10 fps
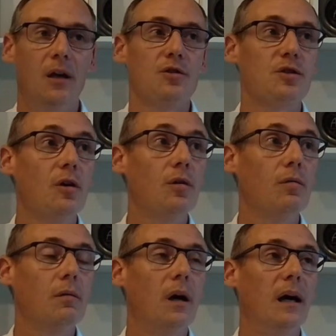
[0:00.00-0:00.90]

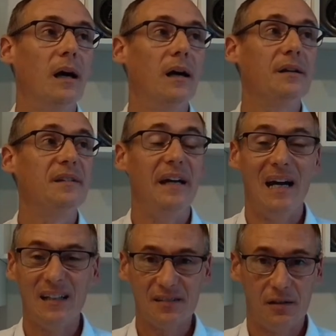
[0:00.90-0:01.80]
So they
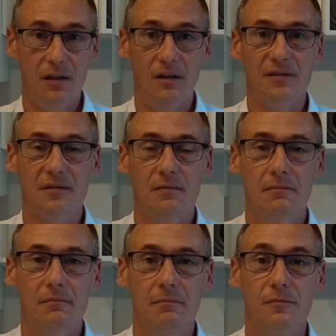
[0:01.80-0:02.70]
asked us
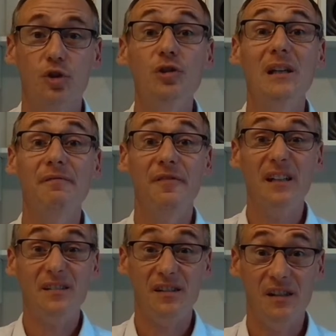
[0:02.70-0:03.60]
to
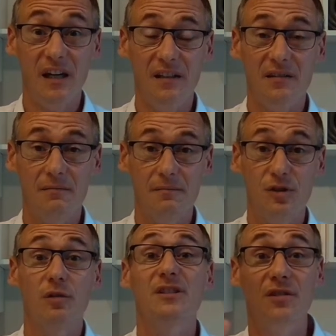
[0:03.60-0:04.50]
investigate.
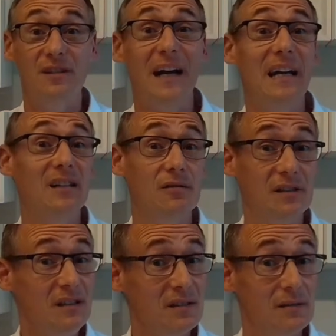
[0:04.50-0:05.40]
So it's a
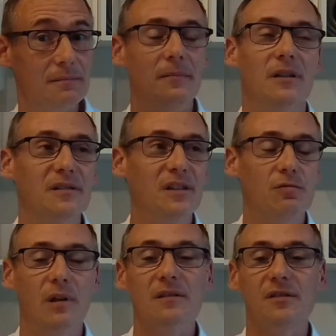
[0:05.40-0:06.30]
diagnosis on this
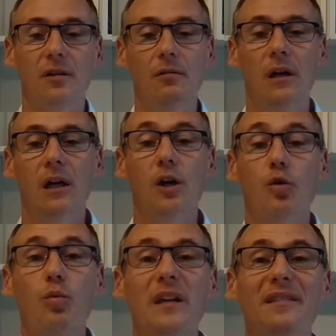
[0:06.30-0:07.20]
one. So we